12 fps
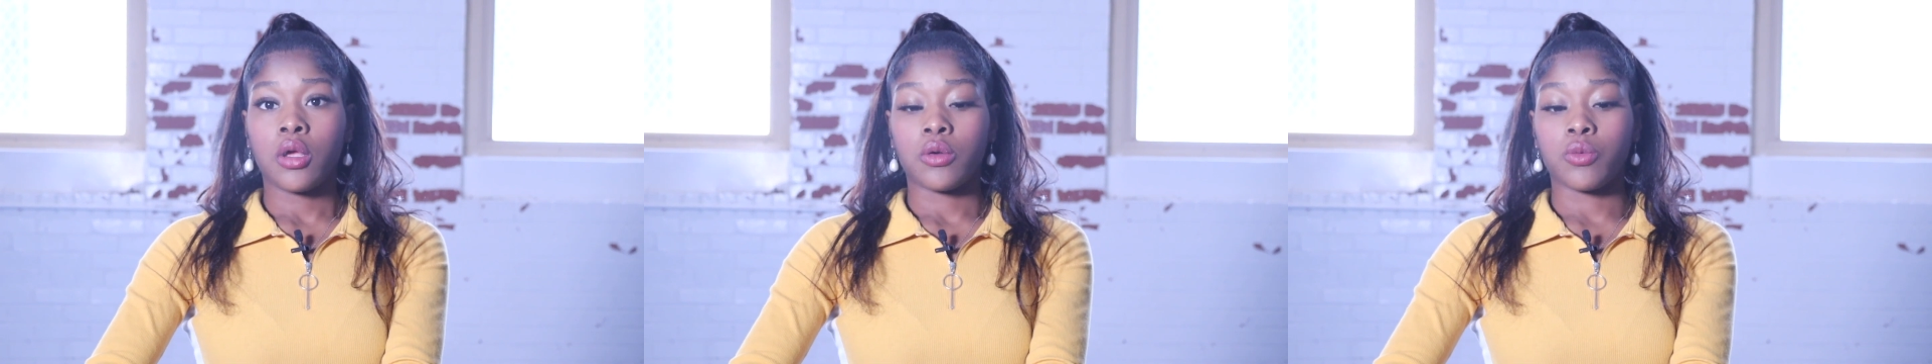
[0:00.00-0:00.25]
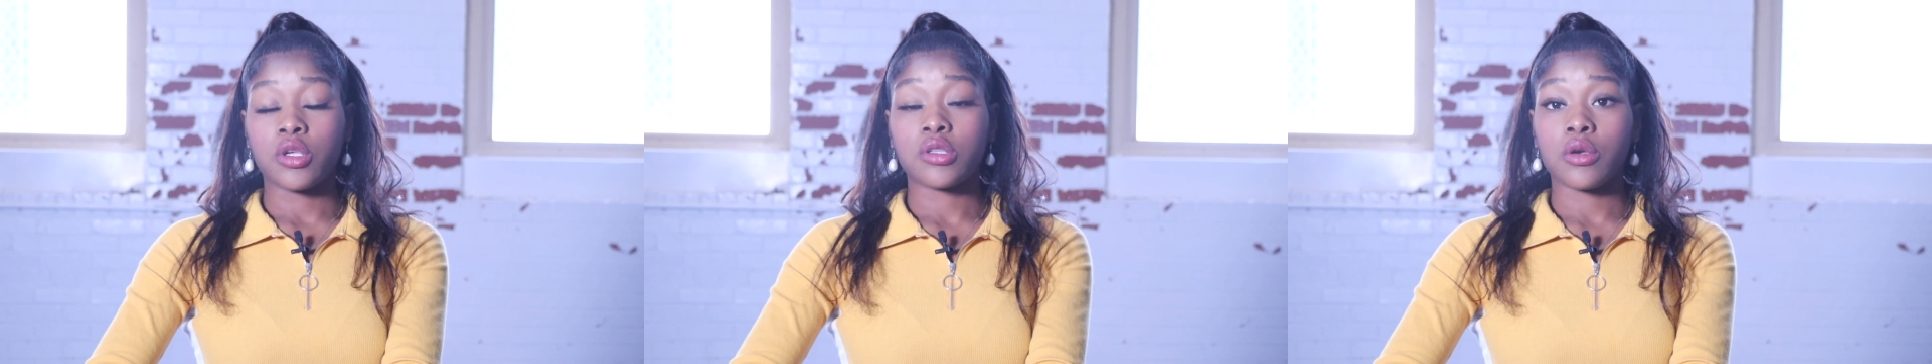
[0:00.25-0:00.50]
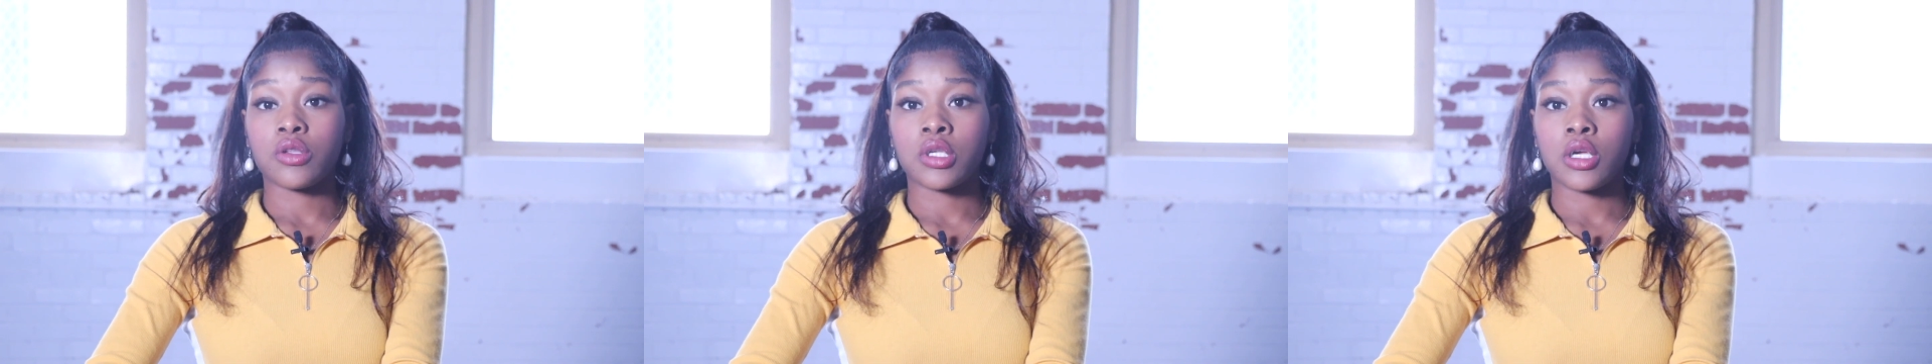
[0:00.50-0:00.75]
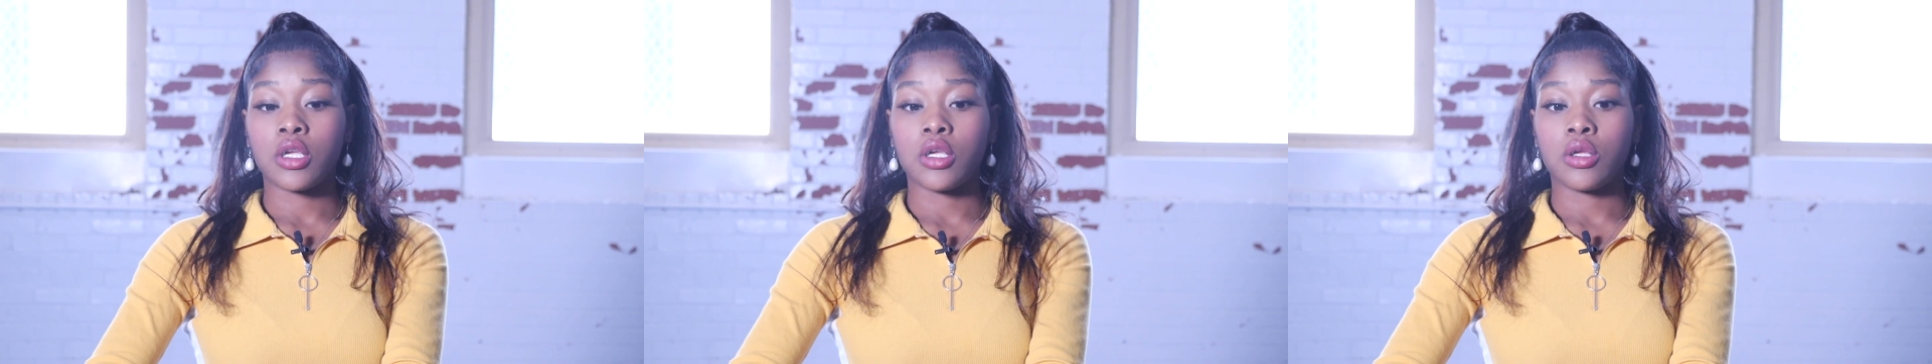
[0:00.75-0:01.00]
research
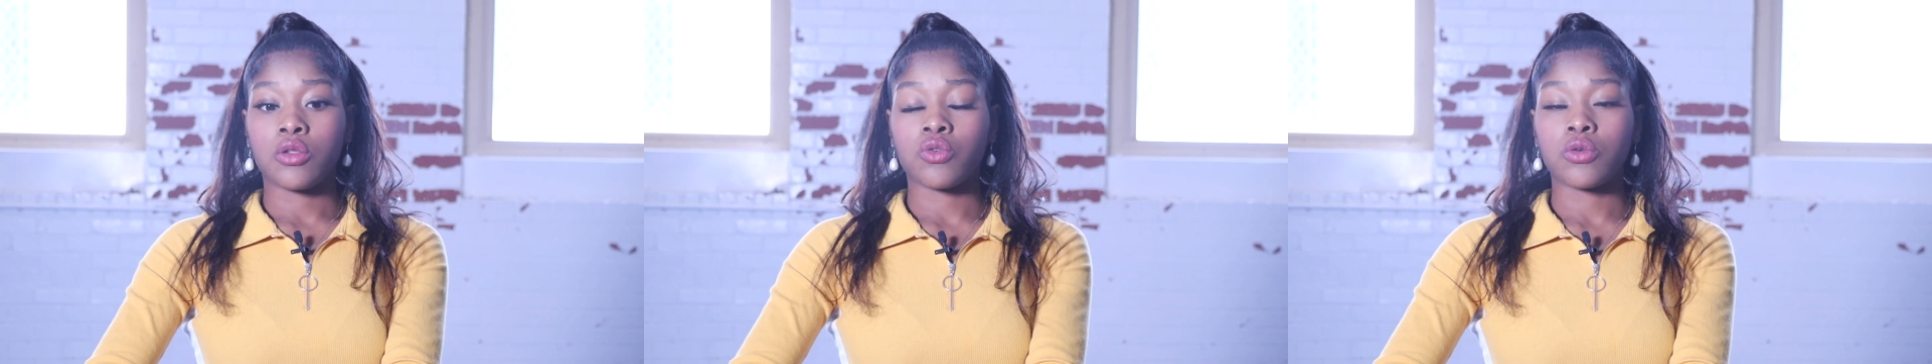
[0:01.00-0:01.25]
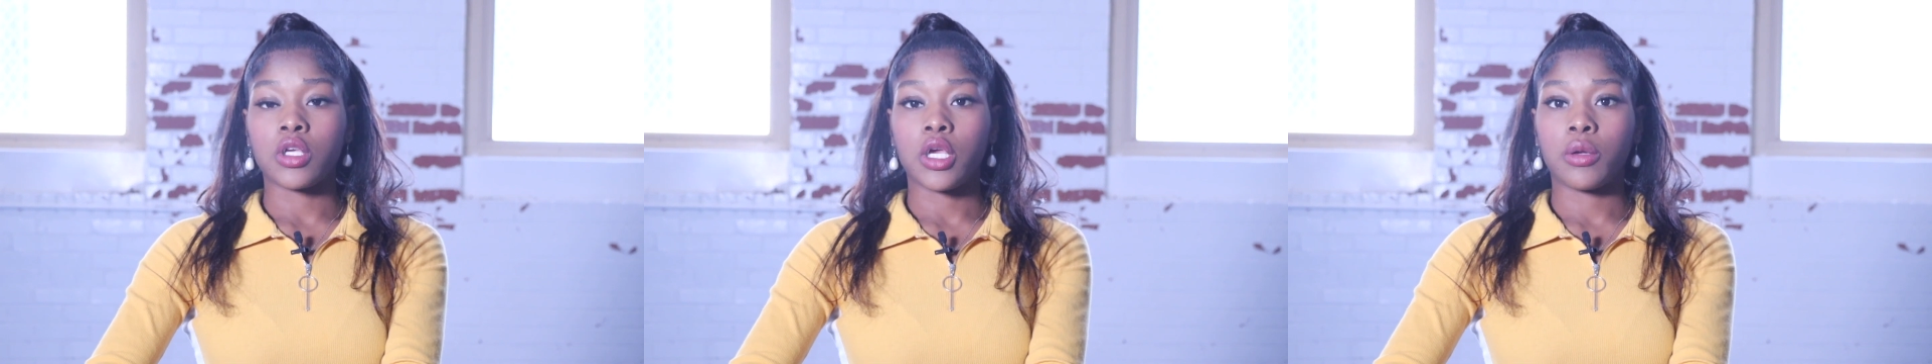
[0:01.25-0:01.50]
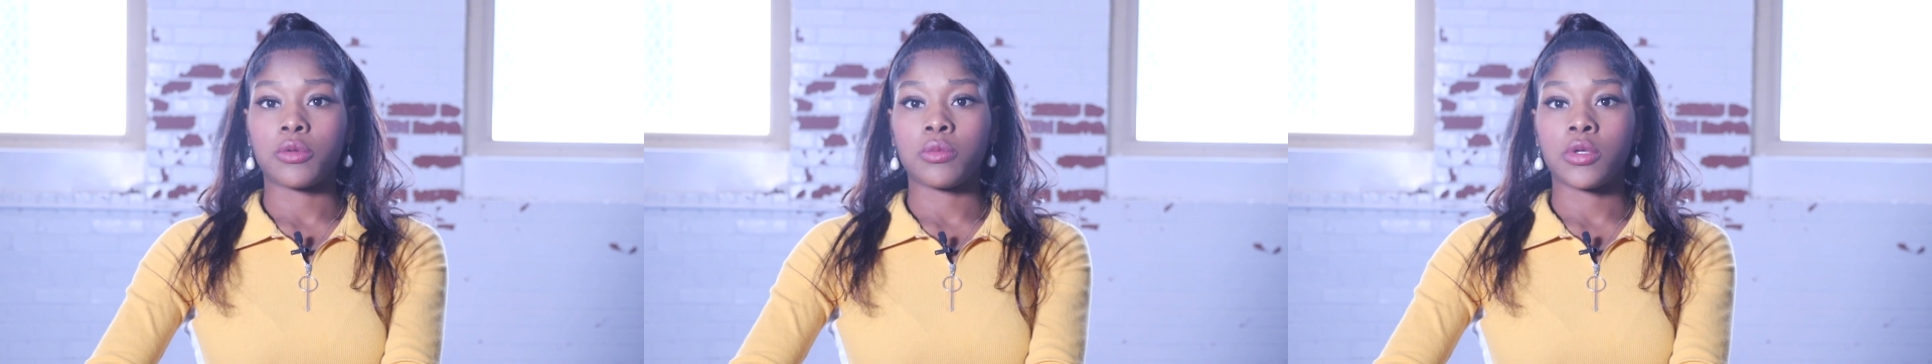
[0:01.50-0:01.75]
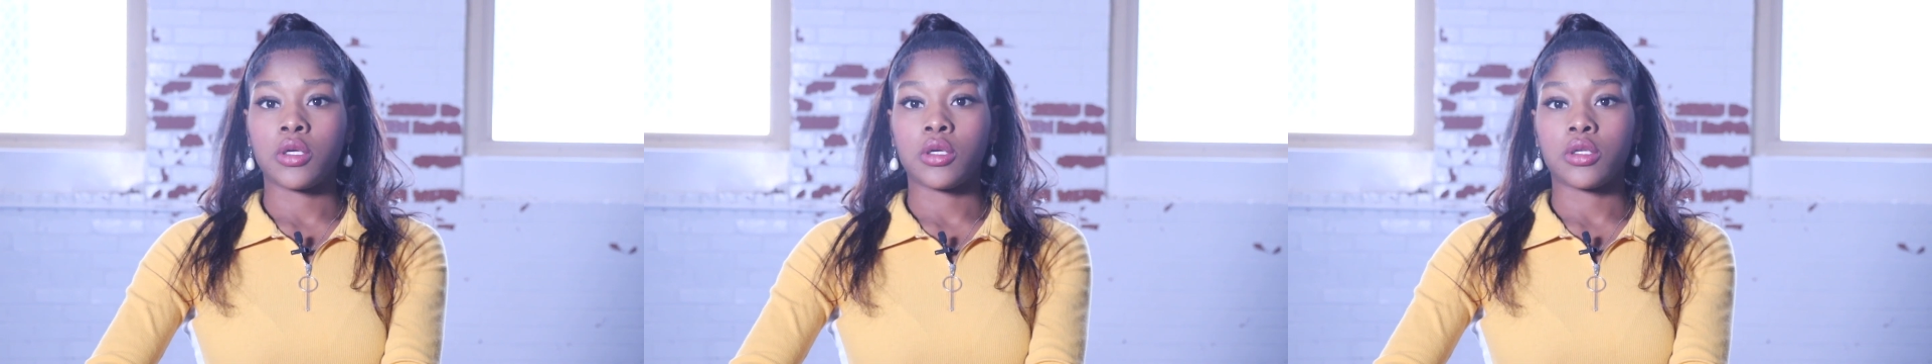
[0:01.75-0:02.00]
study truly helped
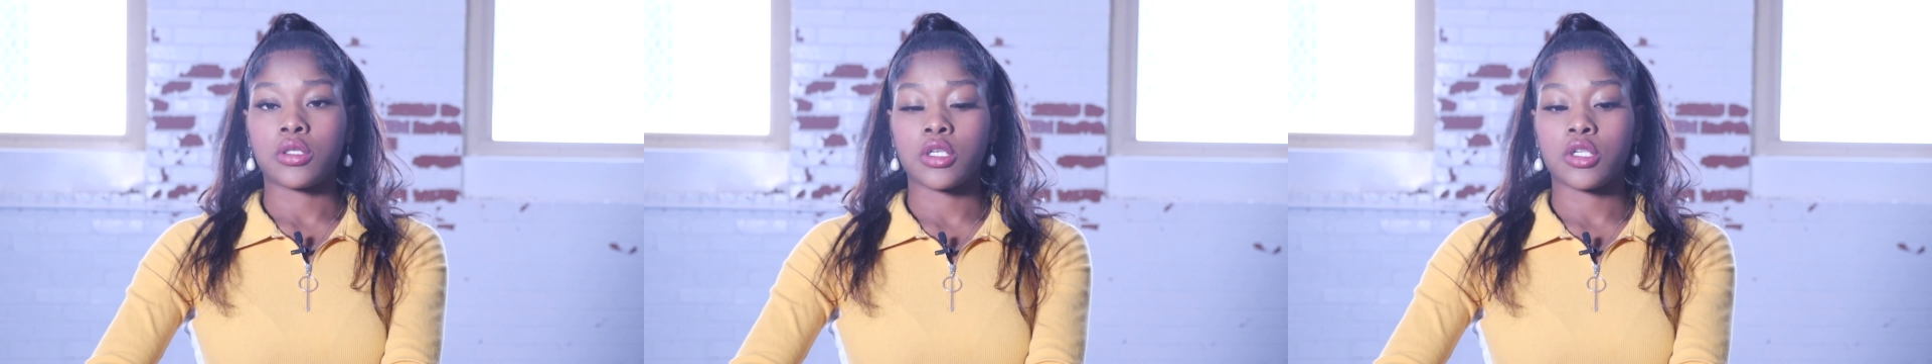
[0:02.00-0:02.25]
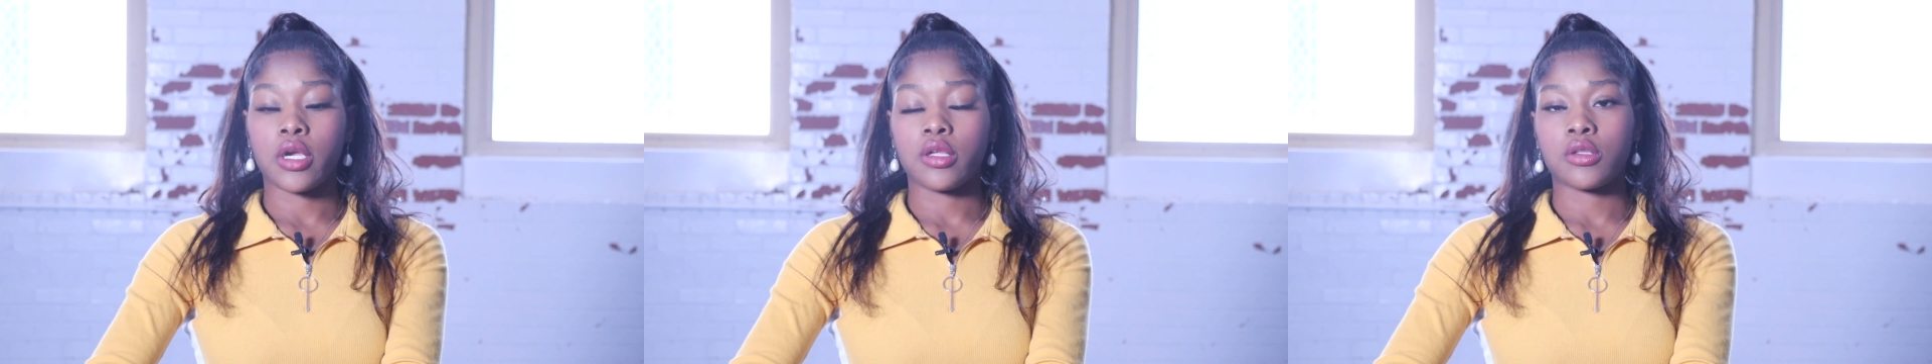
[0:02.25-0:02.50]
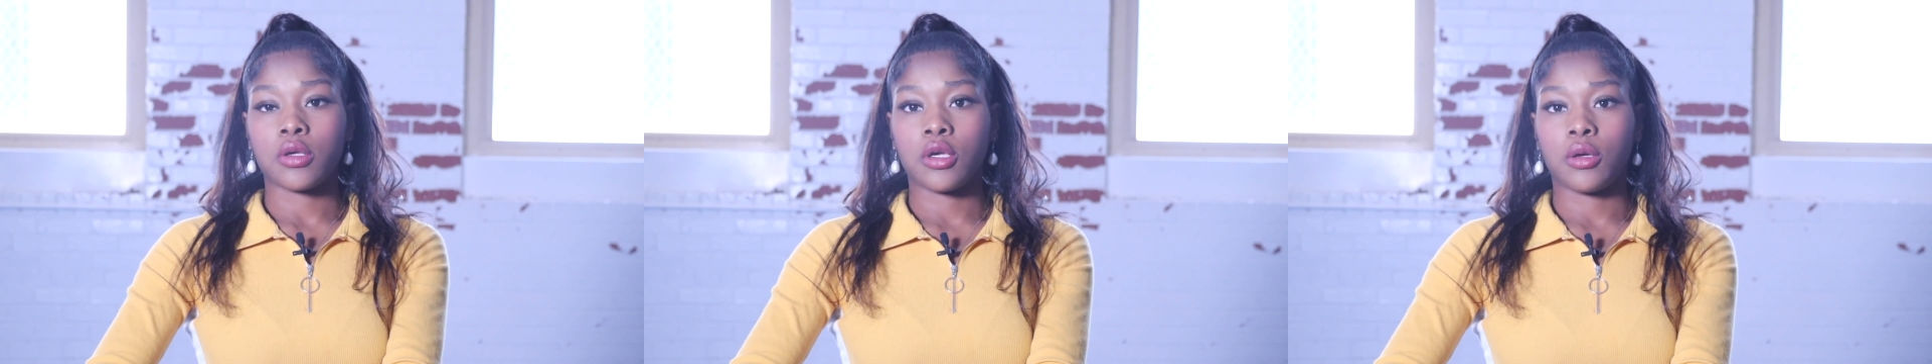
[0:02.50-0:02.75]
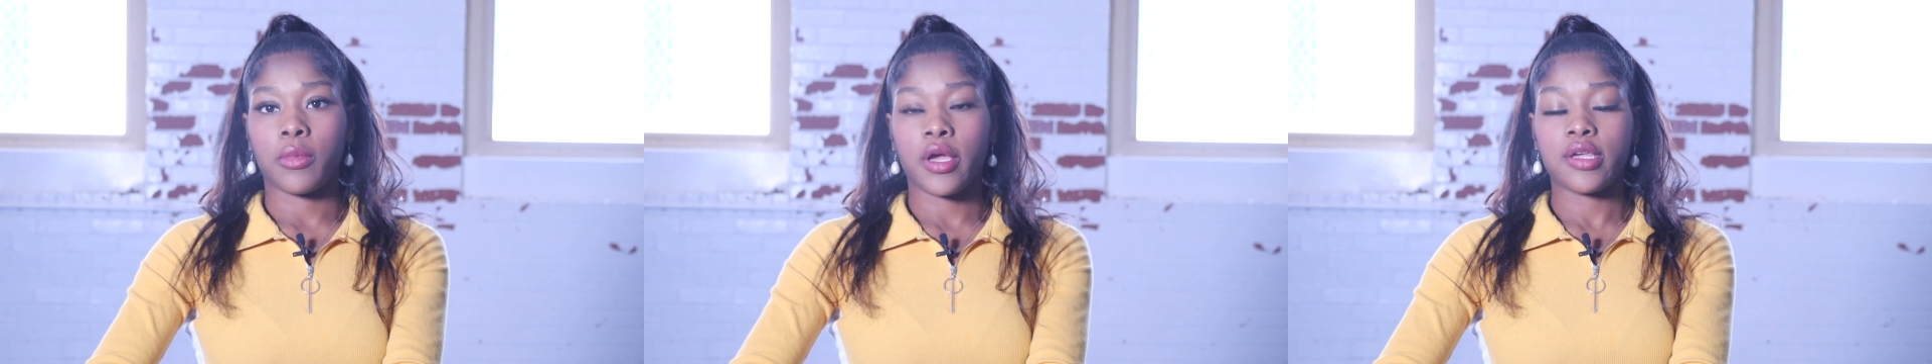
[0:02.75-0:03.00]
me to change
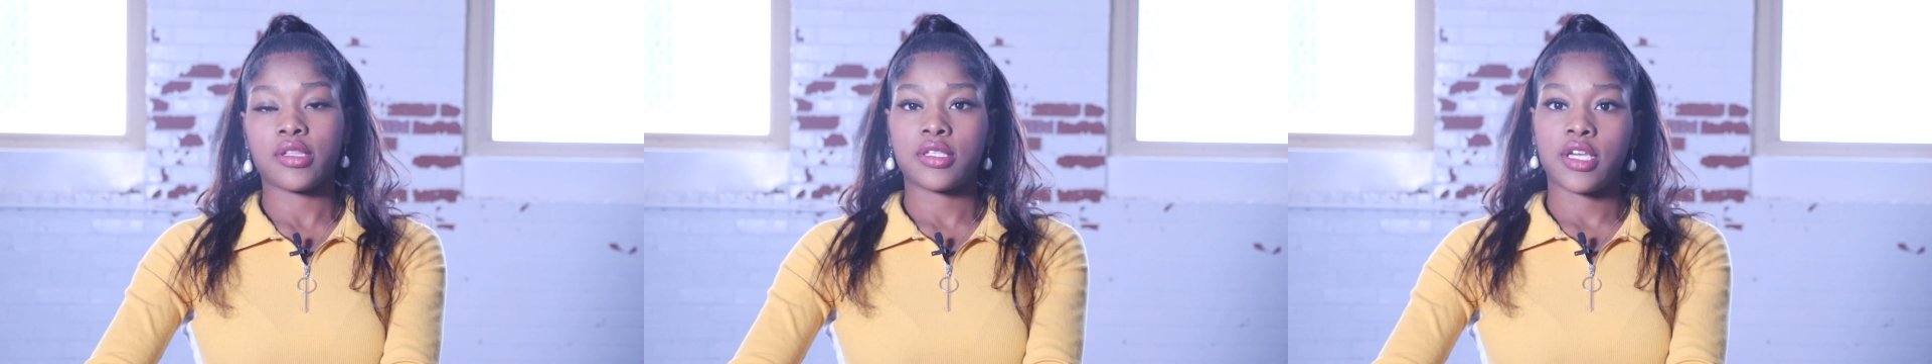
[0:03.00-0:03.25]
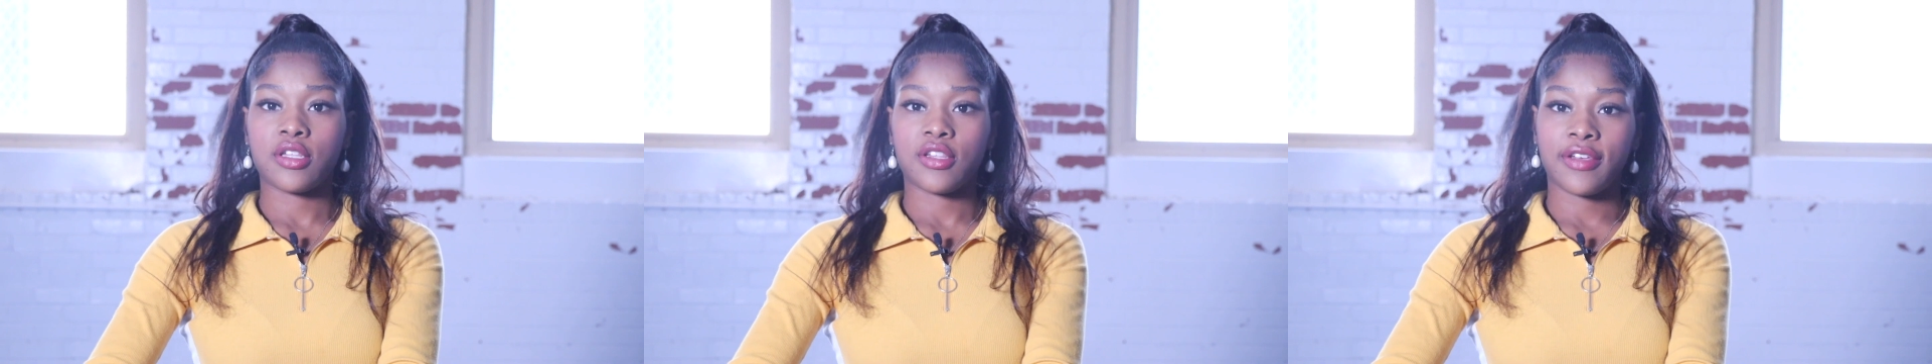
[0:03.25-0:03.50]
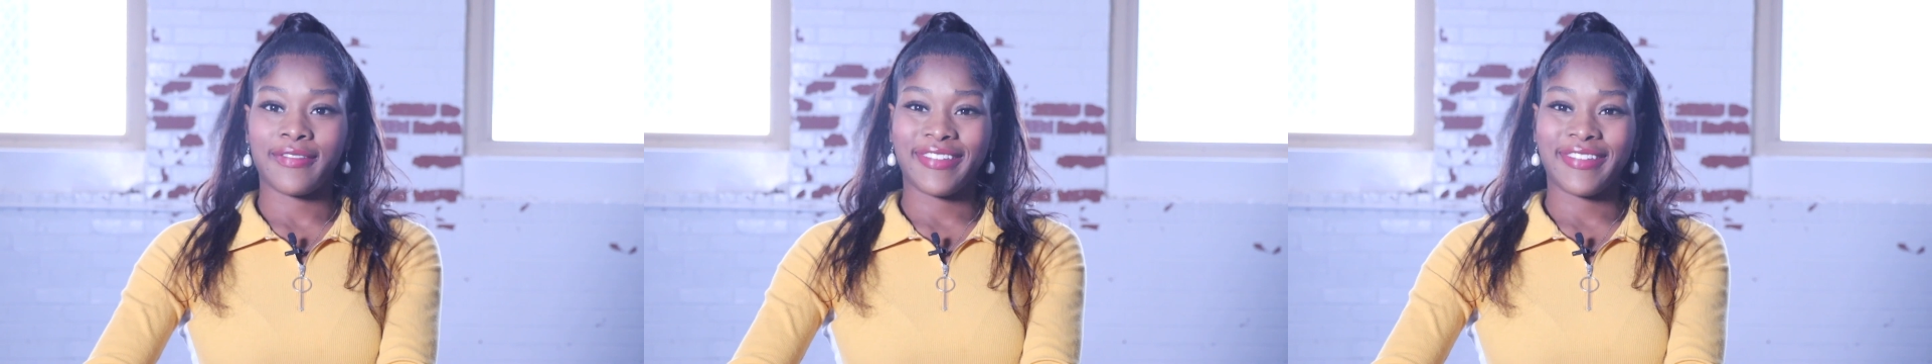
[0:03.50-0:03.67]
uh, my hesitation.